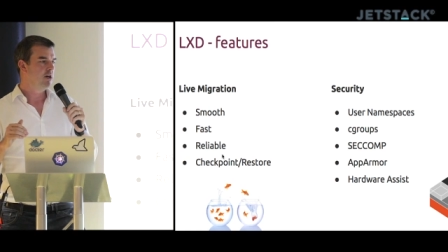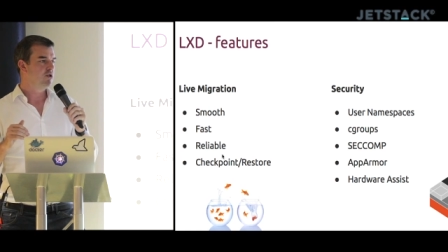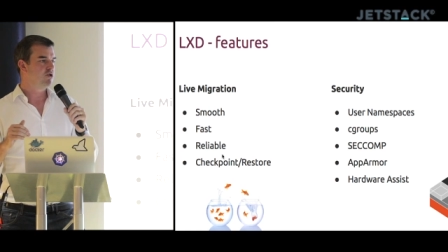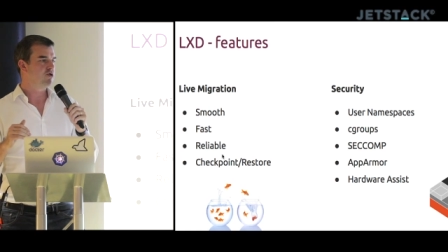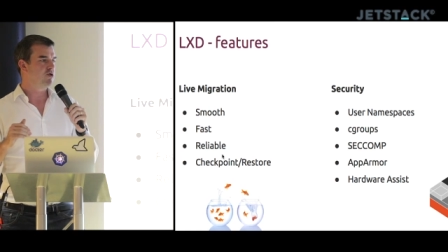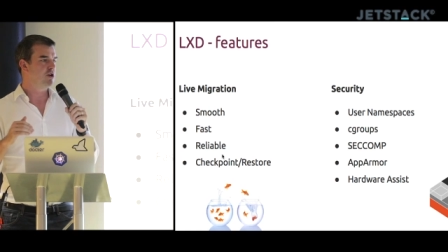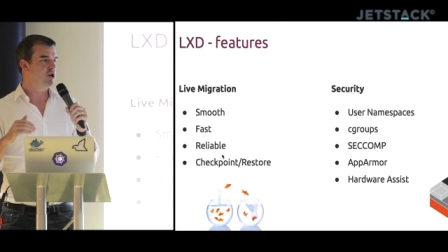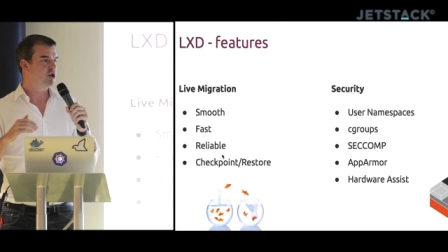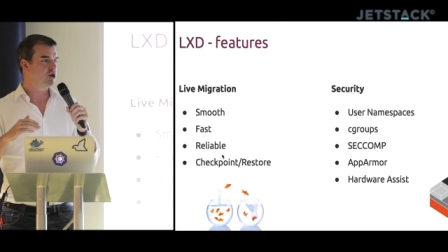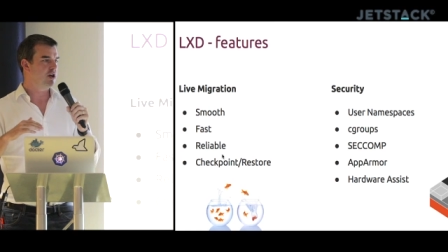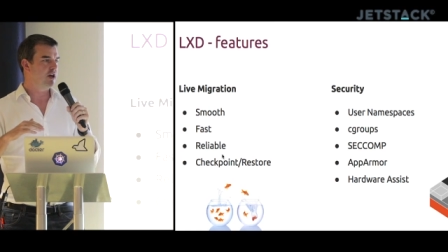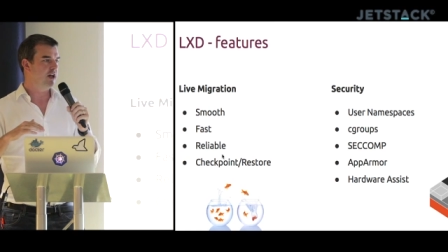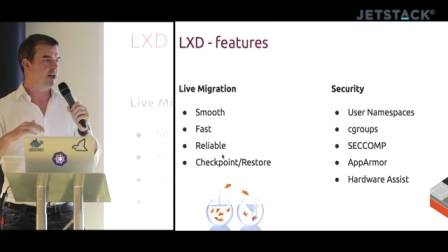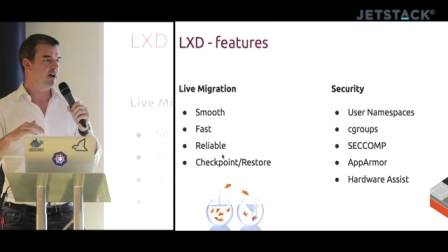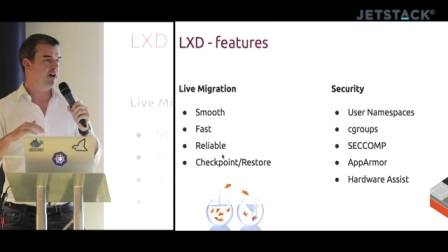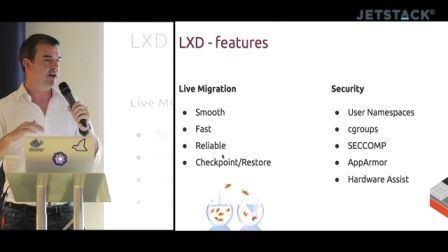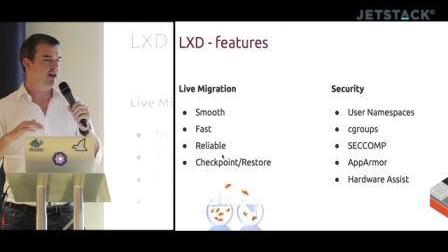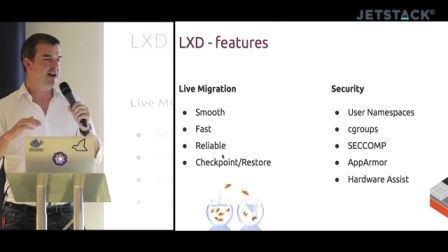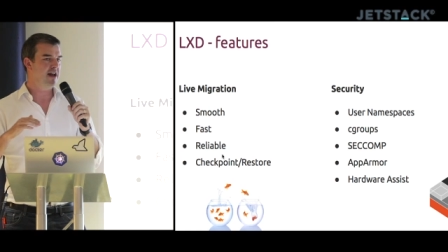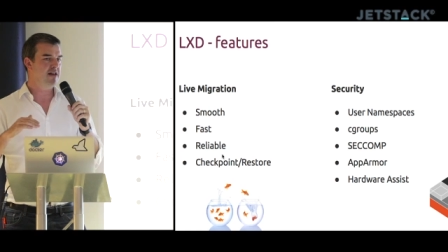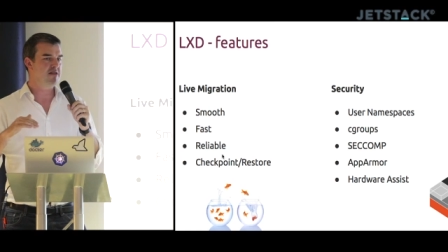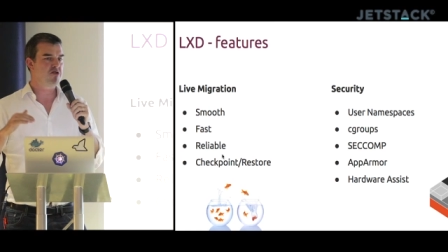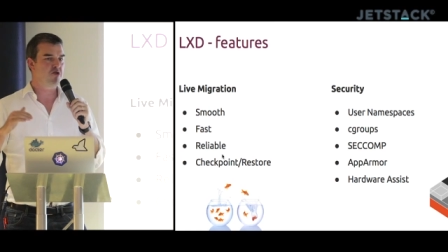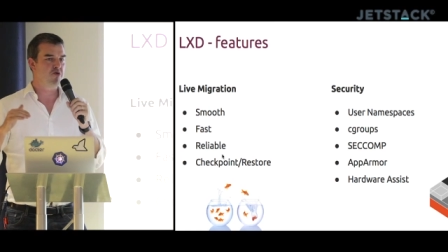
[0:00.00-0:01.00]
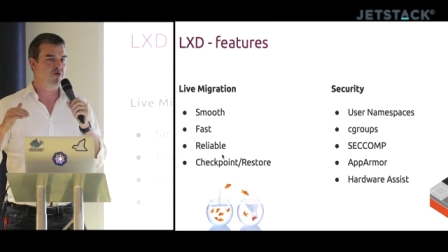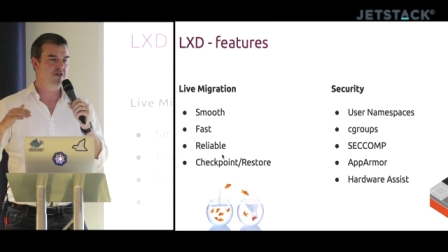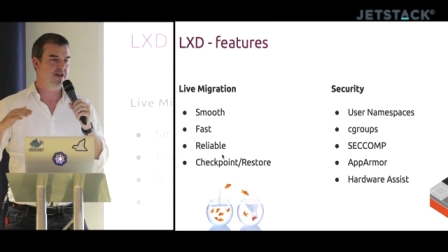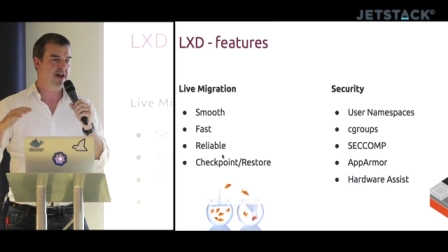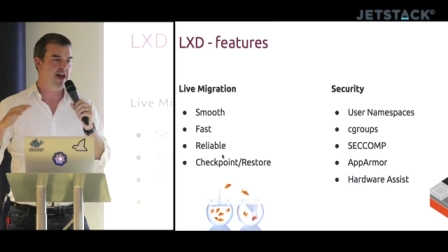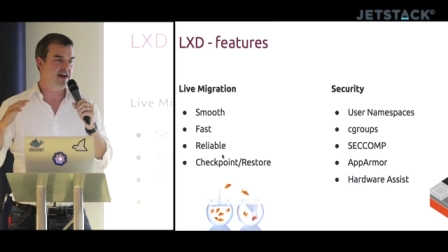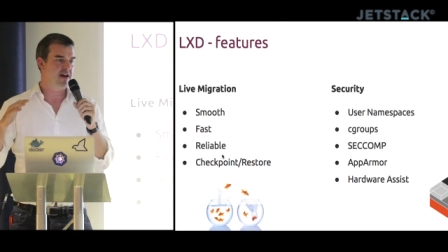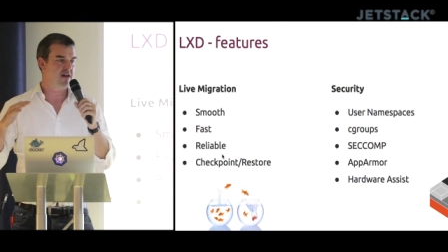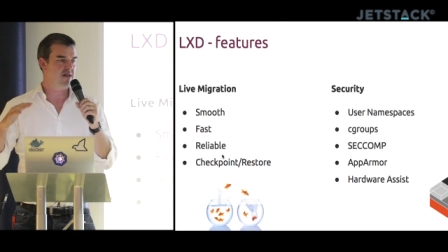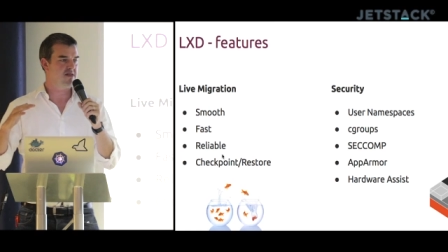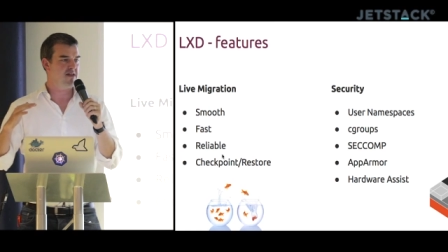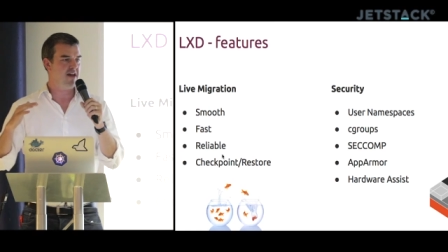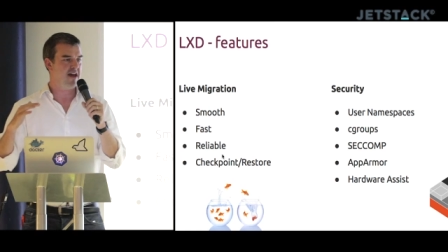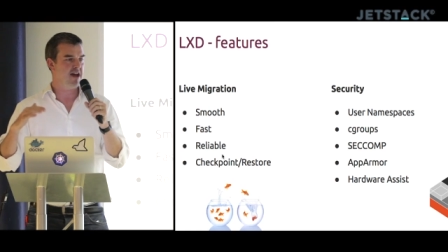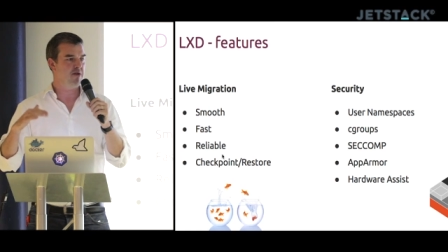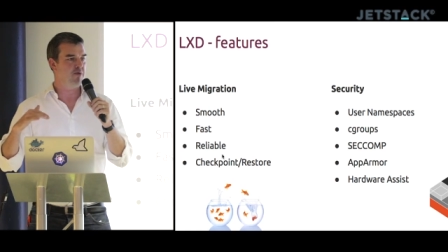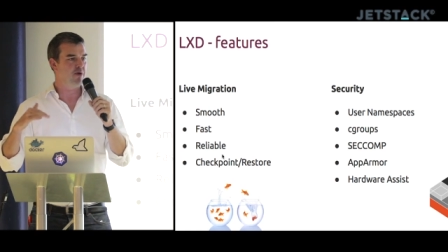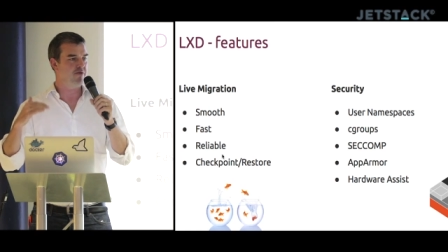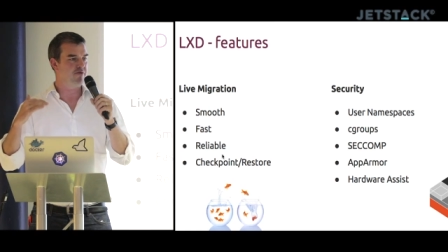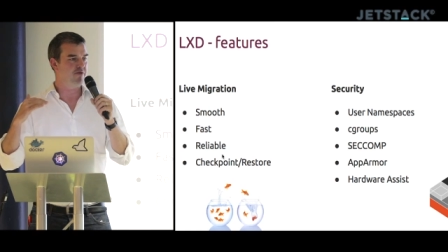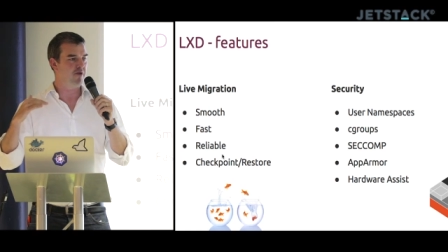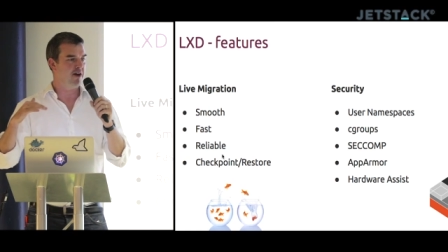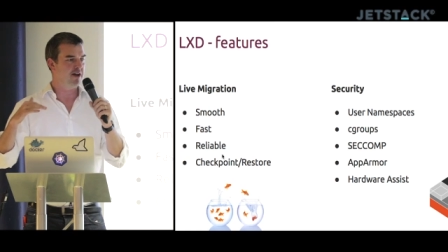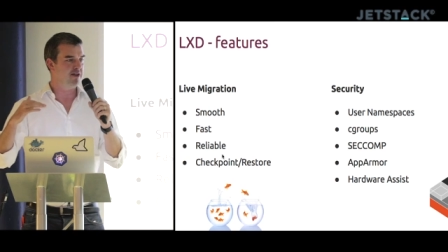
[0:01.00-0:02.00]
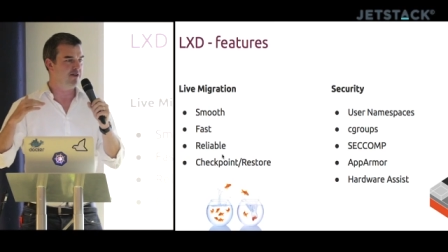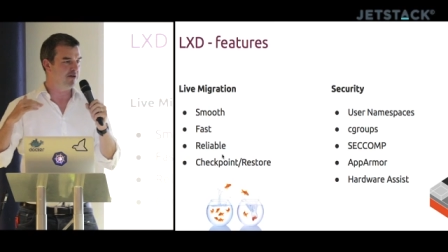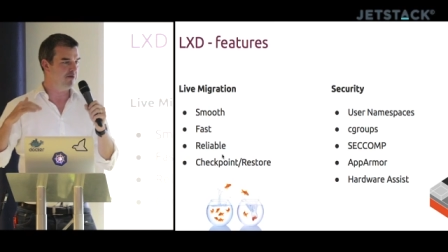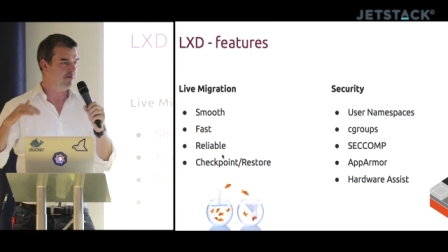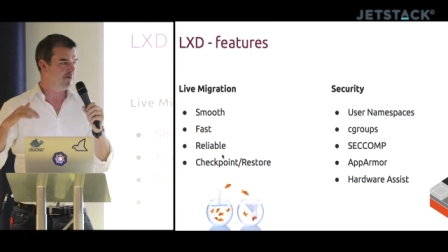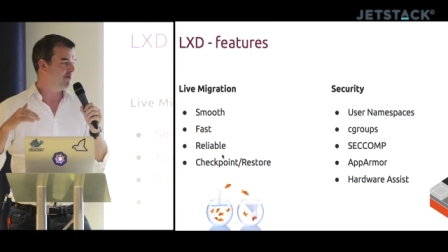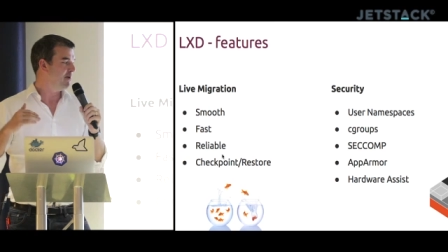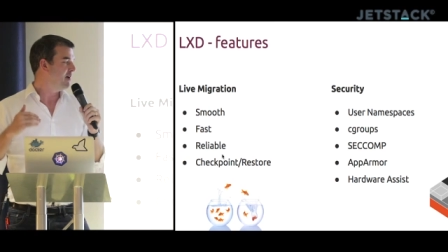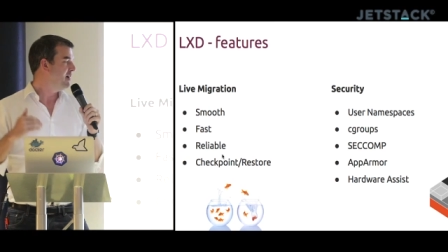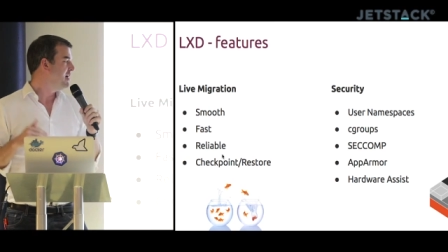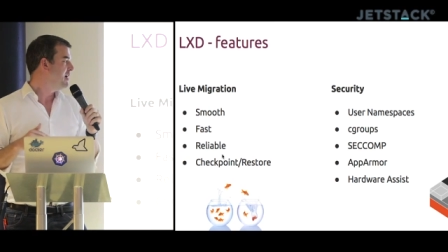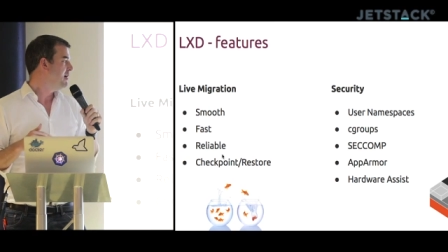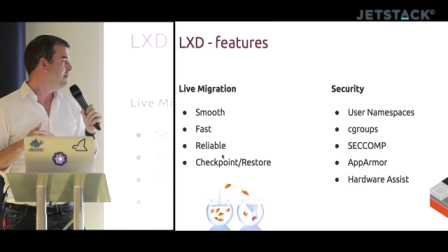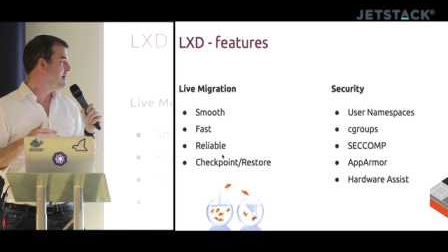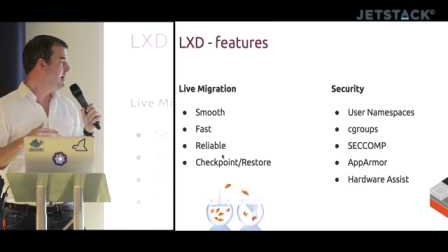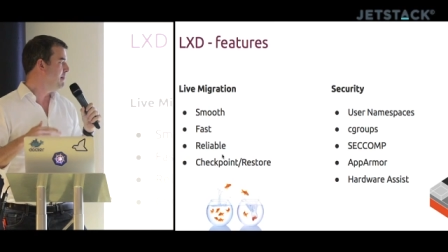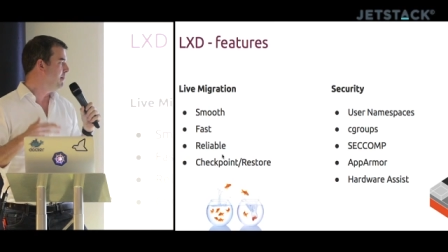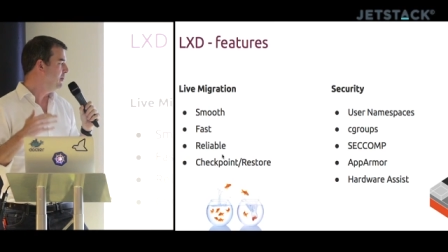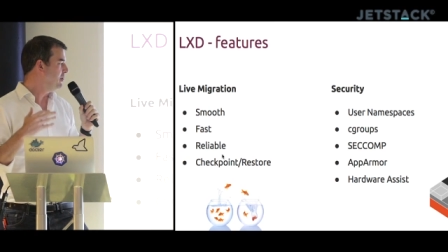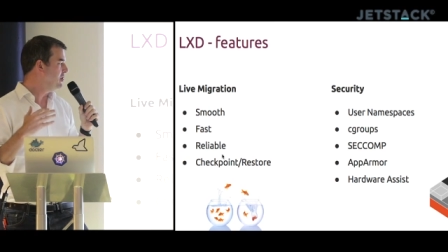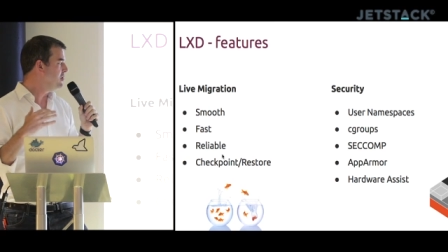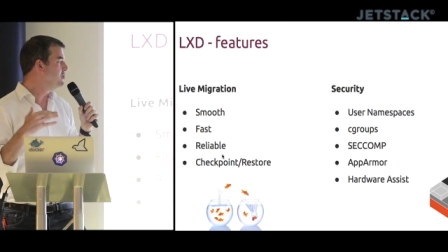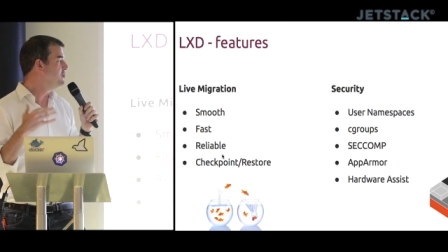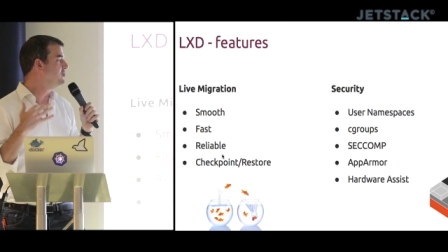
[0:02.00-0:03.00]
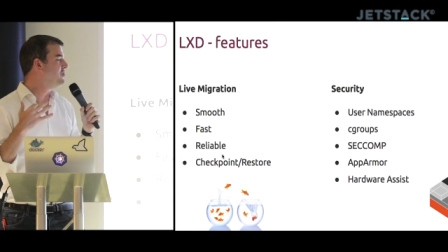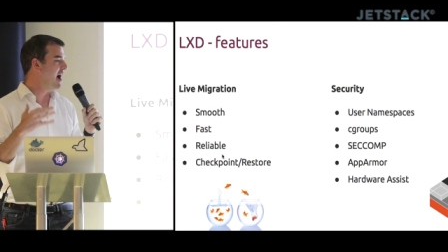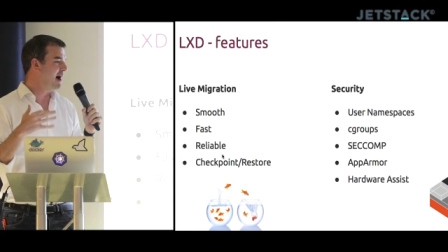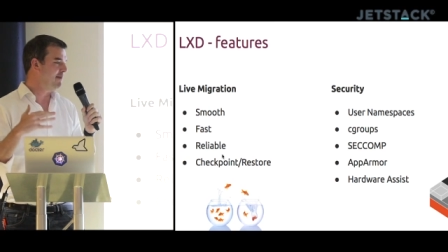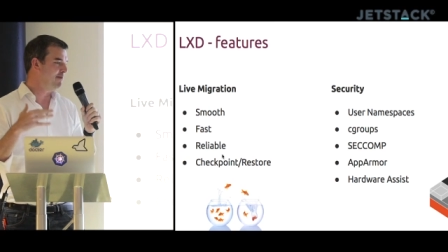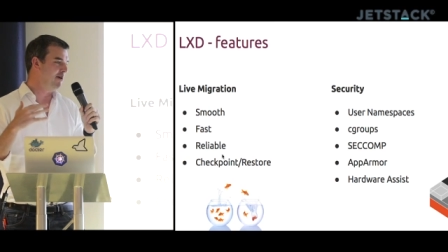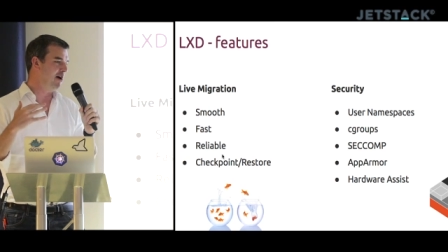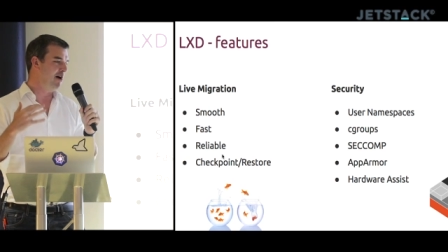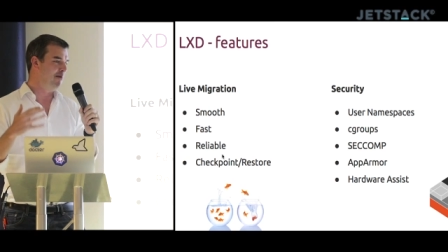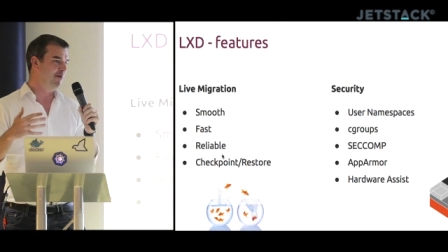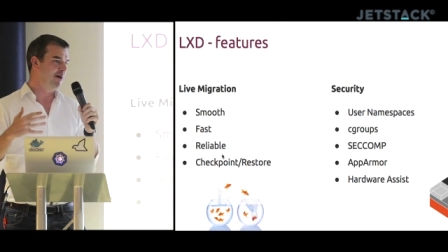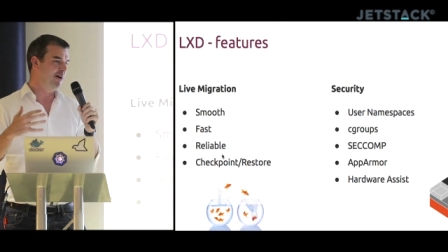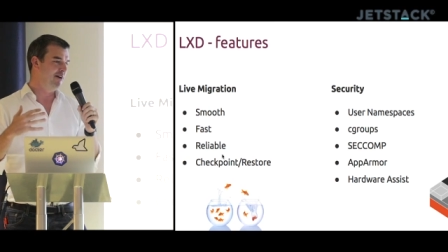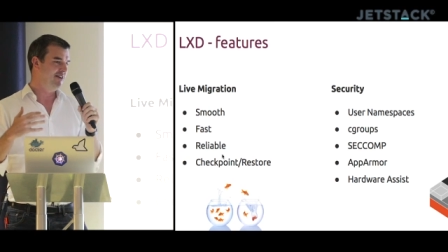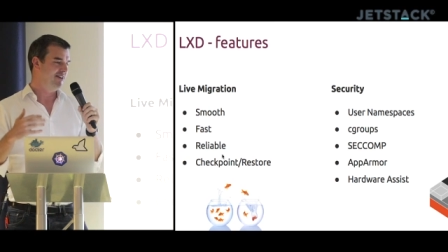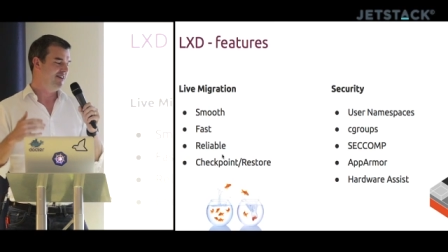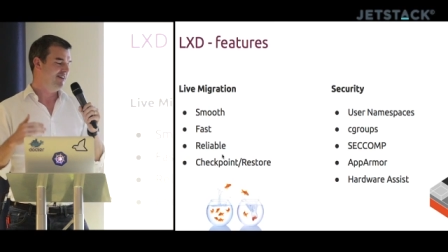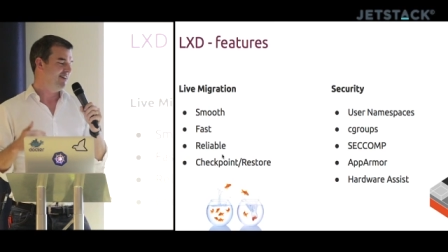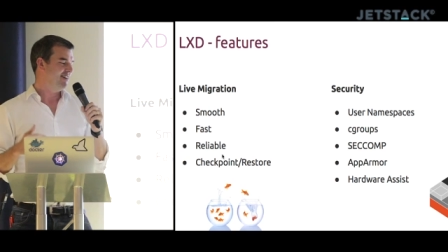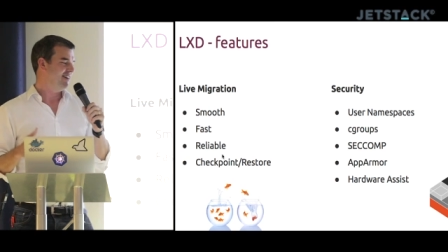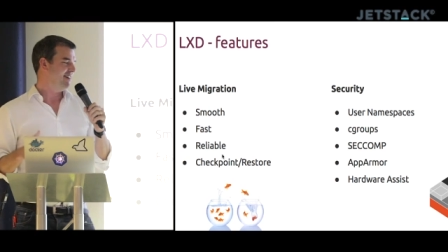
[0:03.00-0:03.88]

traditionally, unless you're in the NSA, we find that people use AppArmor